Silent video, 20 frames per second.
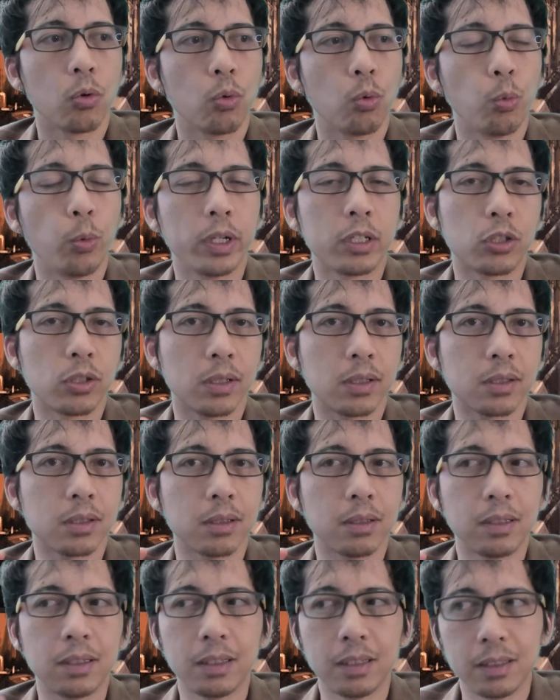which is
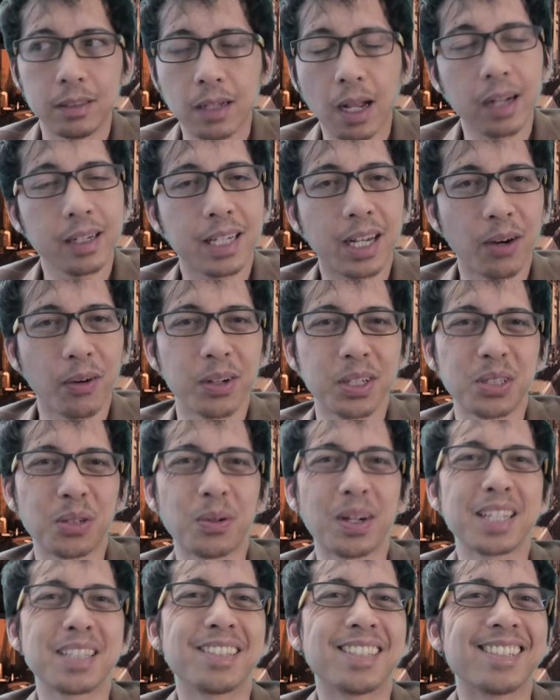not
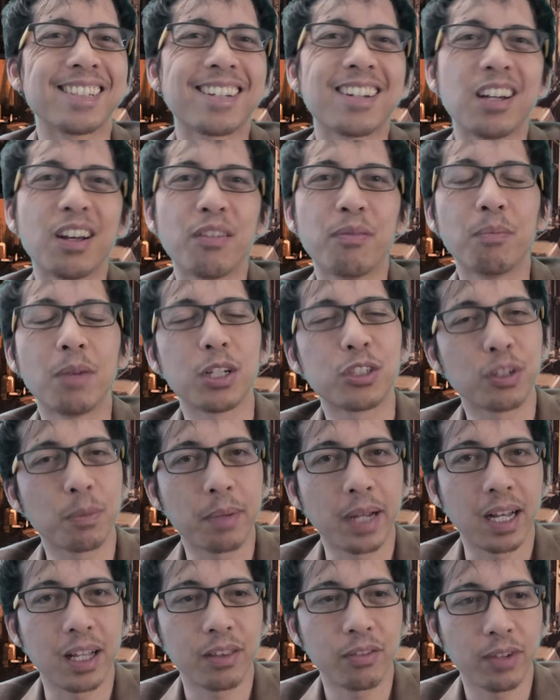characteristic of much of
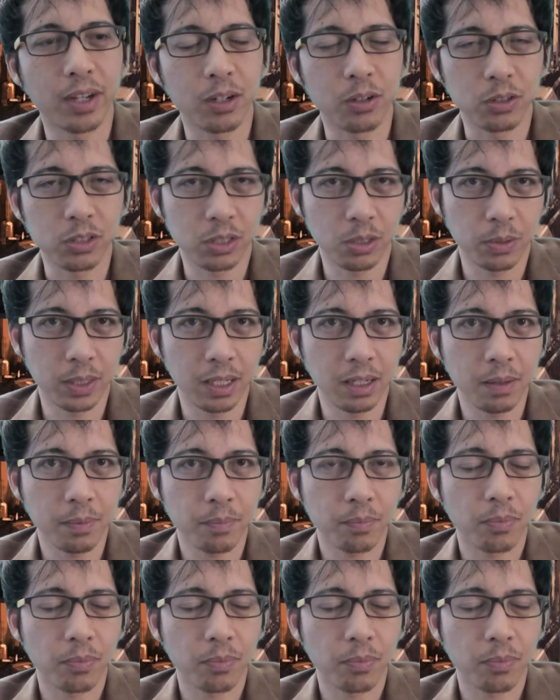Pathfinder 2e,